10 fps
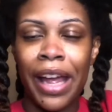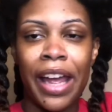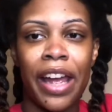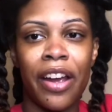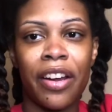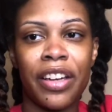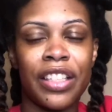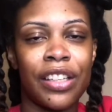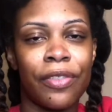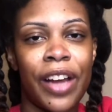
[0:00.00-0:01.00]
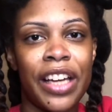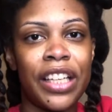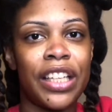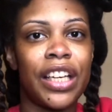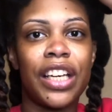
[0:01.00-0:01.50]
hair is
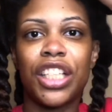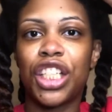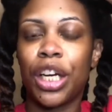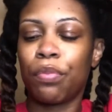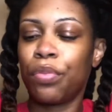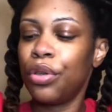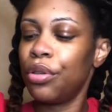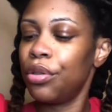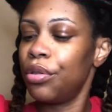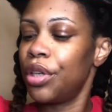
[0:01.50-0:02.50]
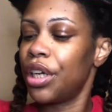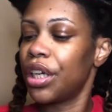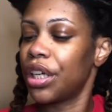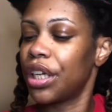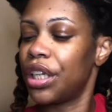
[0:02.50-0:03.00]
already shampooed,
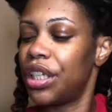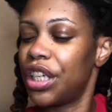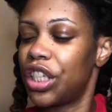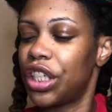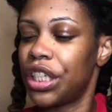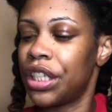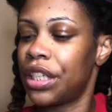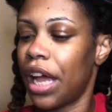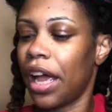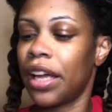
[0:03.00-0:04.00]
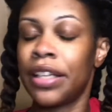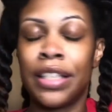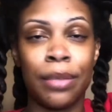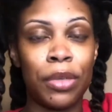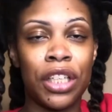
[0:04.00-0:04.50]
conditioned, and
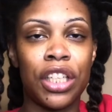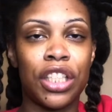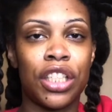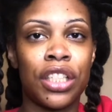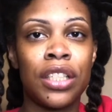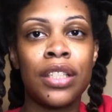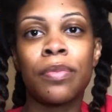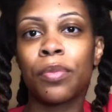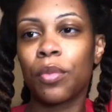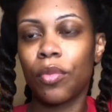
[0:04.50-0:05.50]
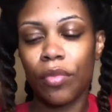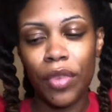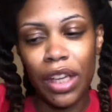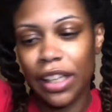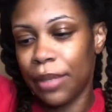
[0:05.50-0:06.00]
deep conditioned.
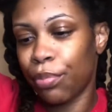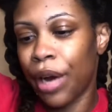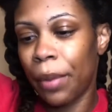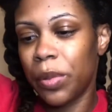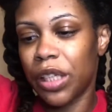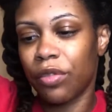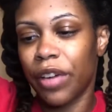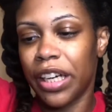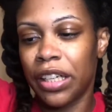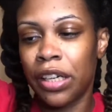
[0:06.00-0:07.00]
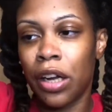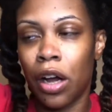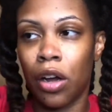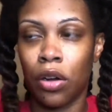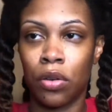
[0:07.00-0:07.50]
It's prepped and ready to
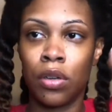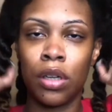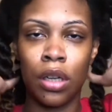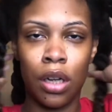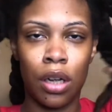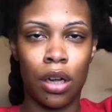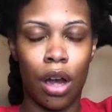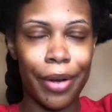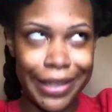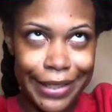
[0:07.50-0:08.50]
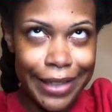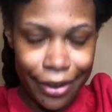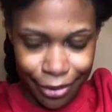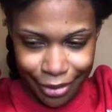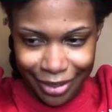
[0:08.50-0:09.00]
go. Oh, and
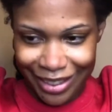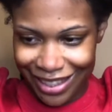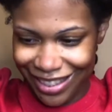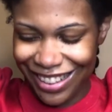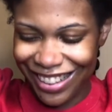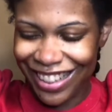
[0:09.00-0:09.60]
detangled, yes.